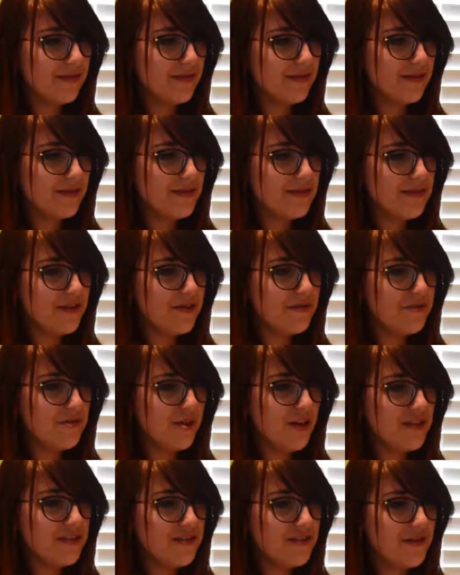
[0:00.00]
cause you
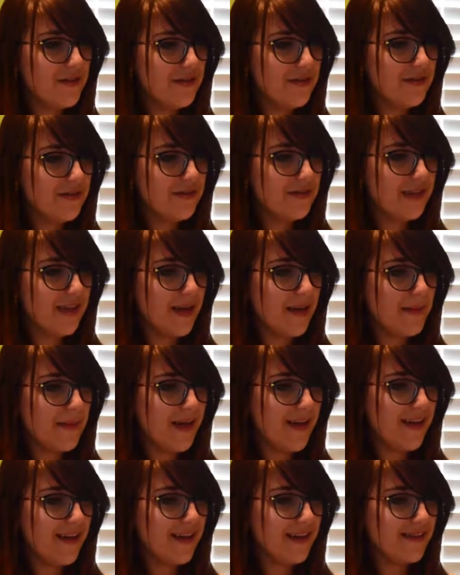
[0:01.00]
just so damn
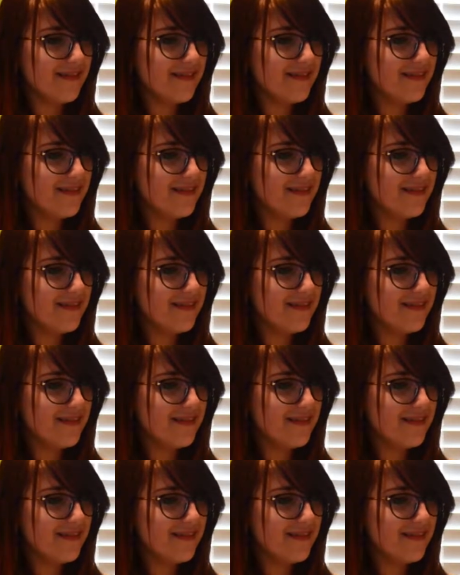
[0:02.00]
hot.